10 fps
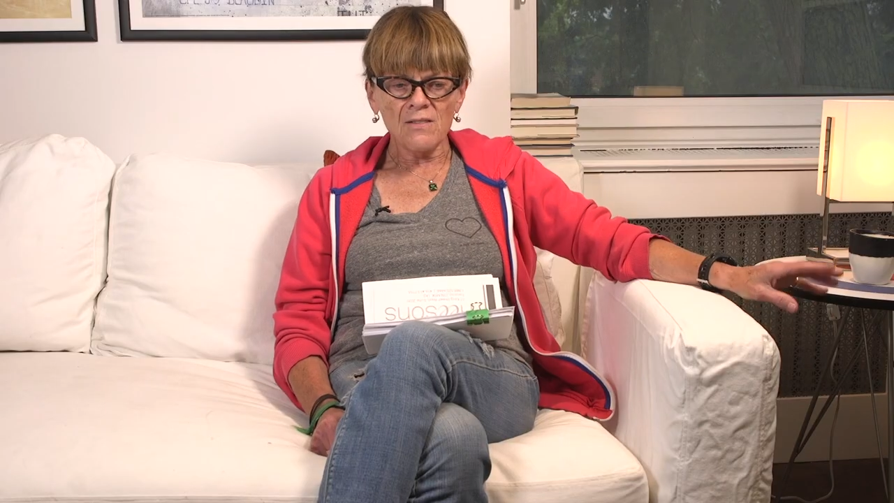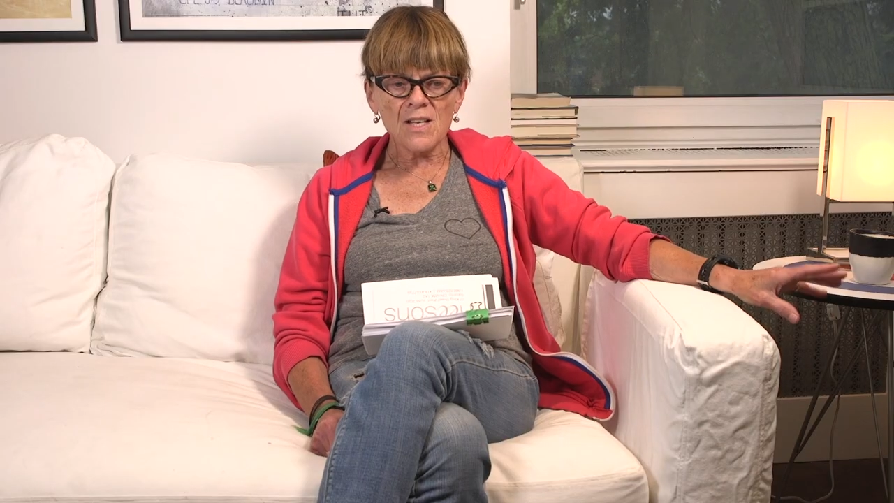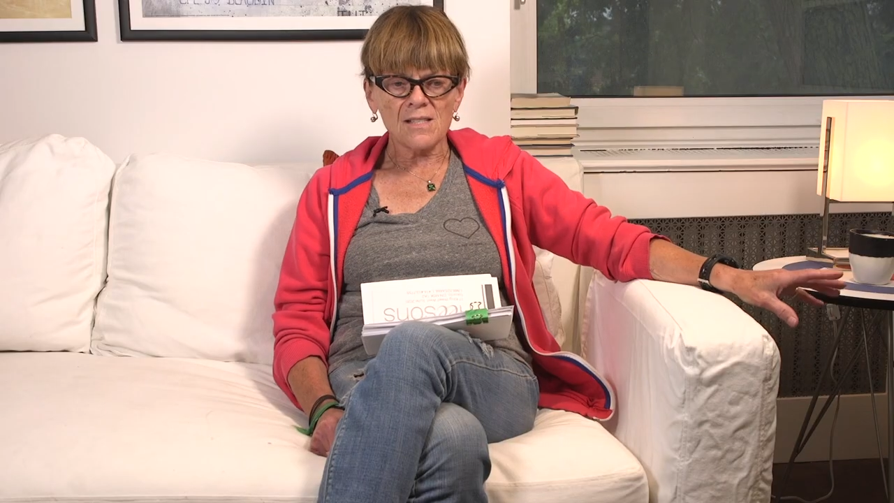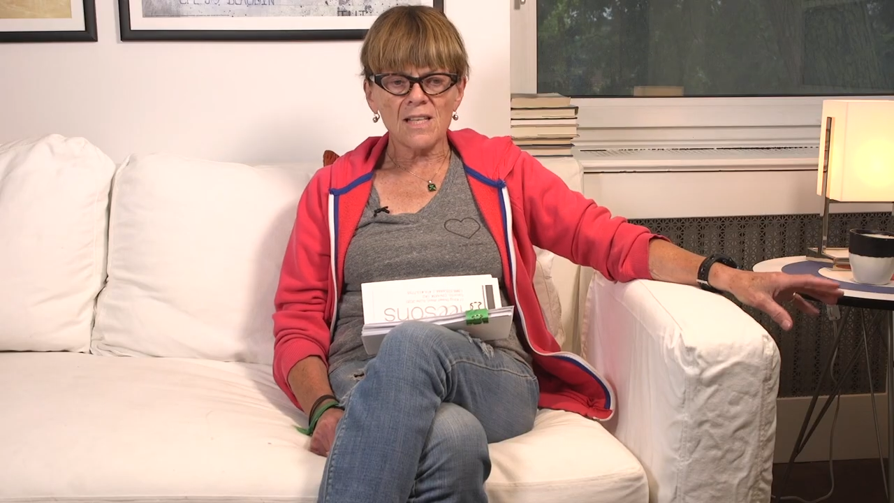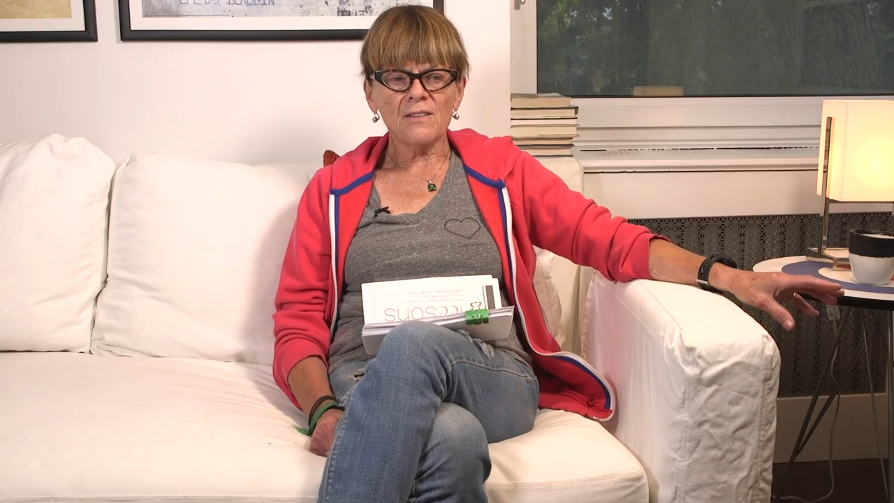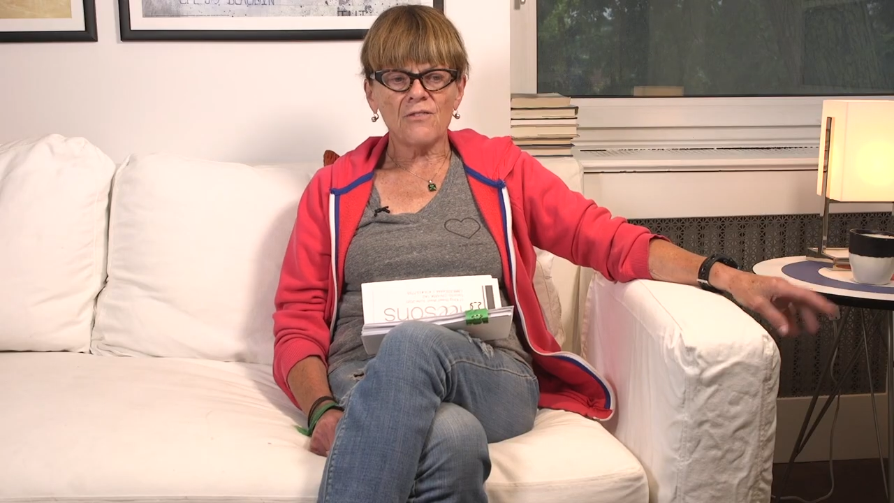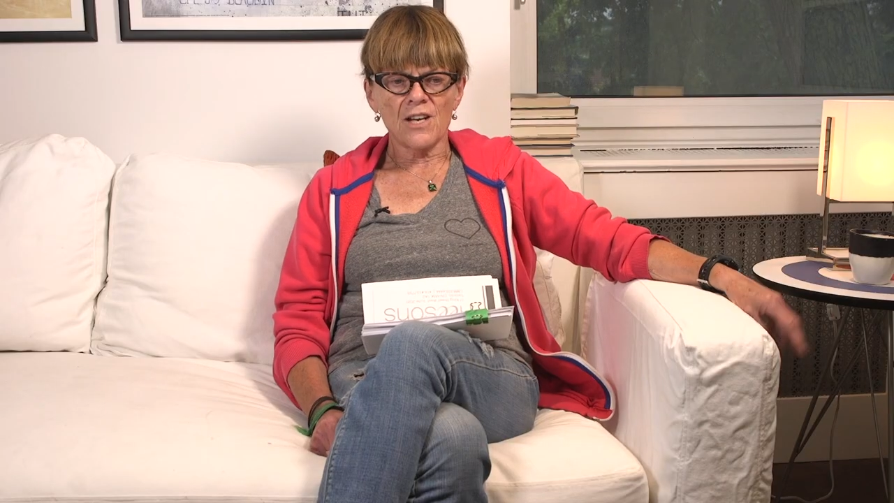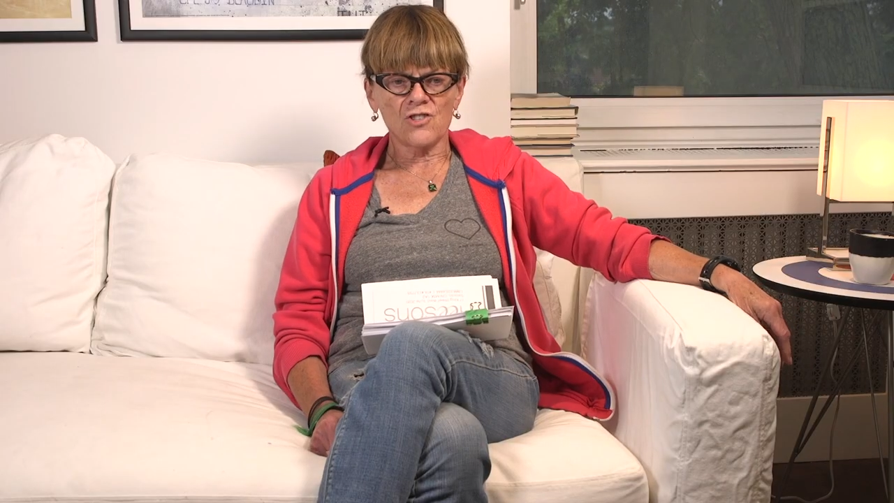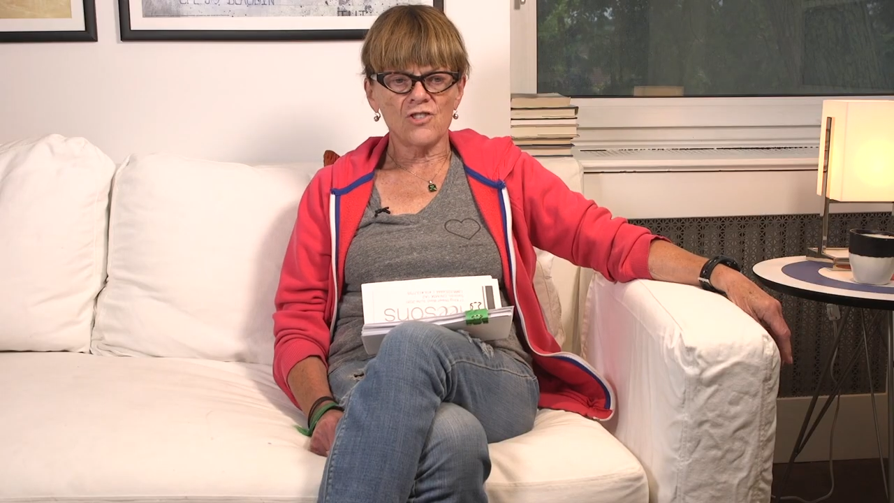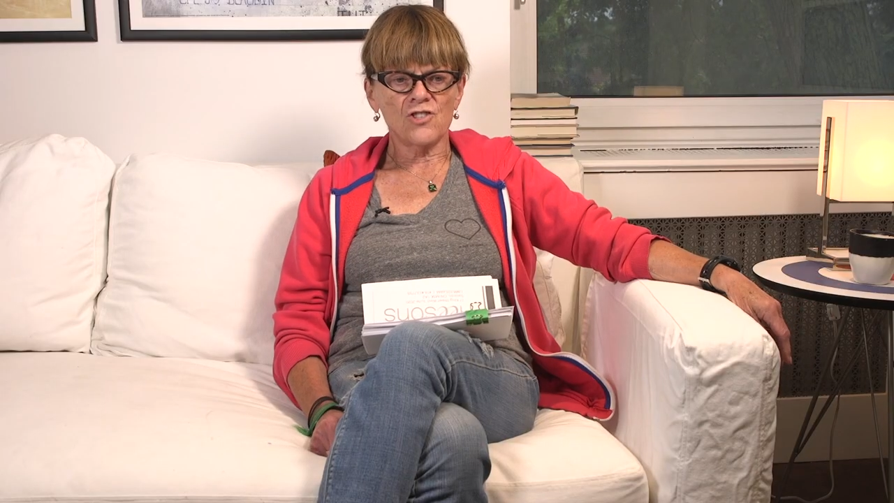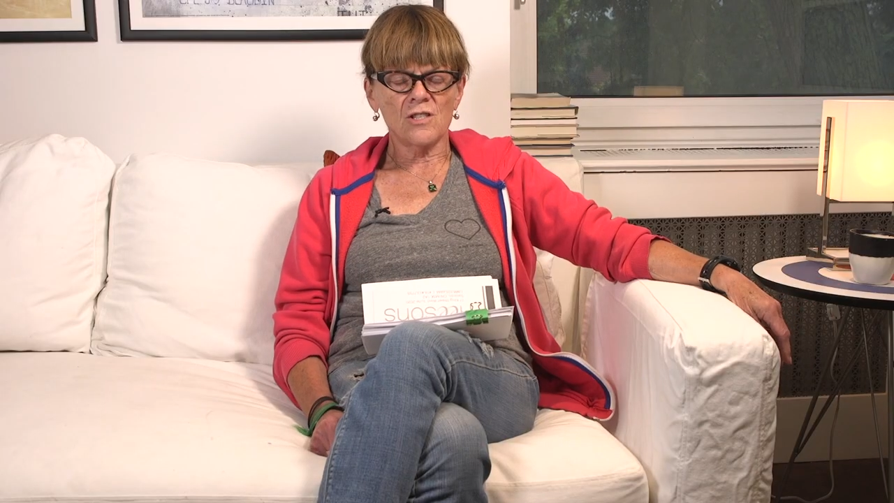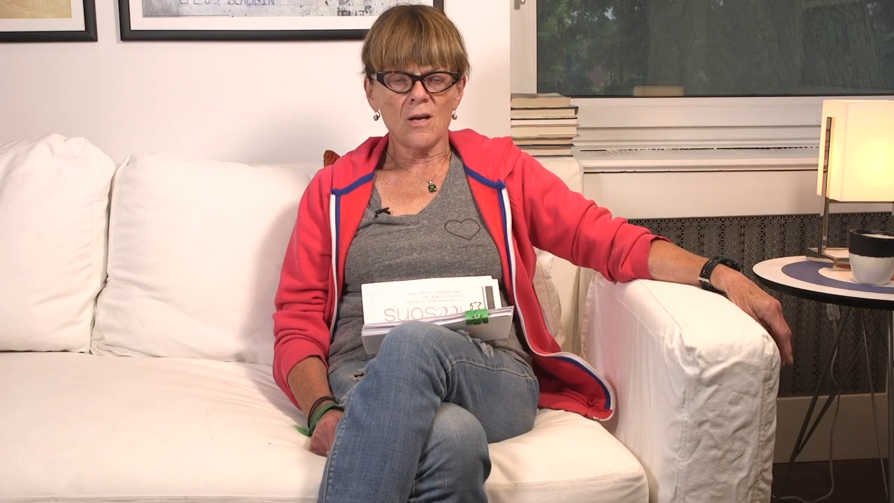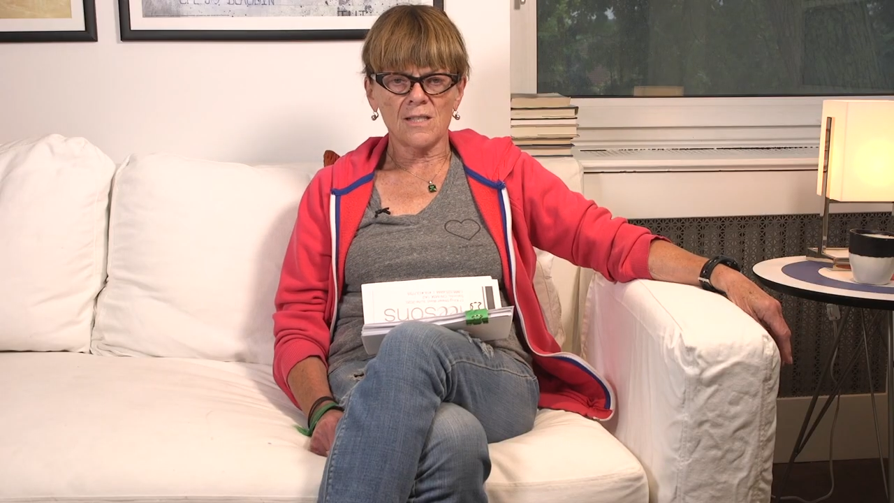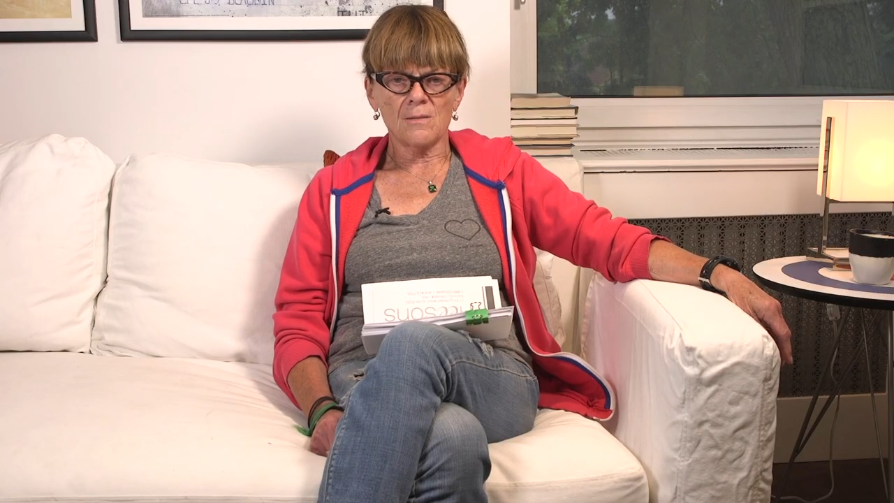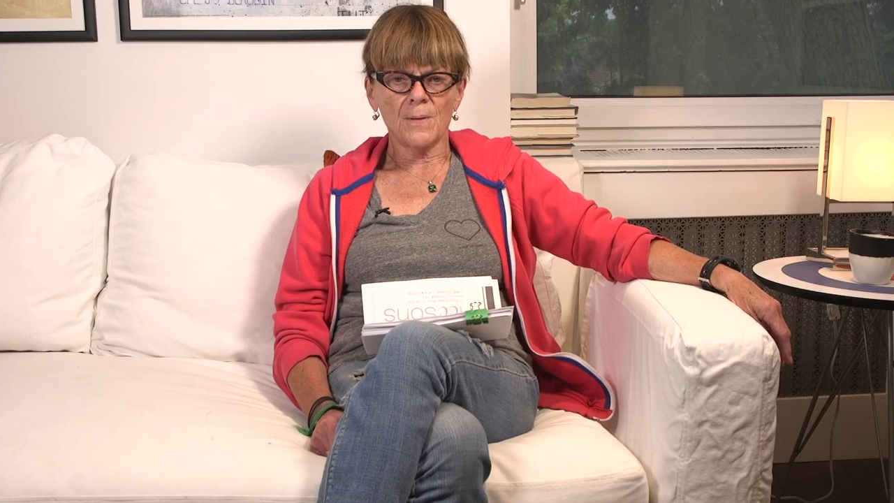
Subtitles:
in this confession, she talks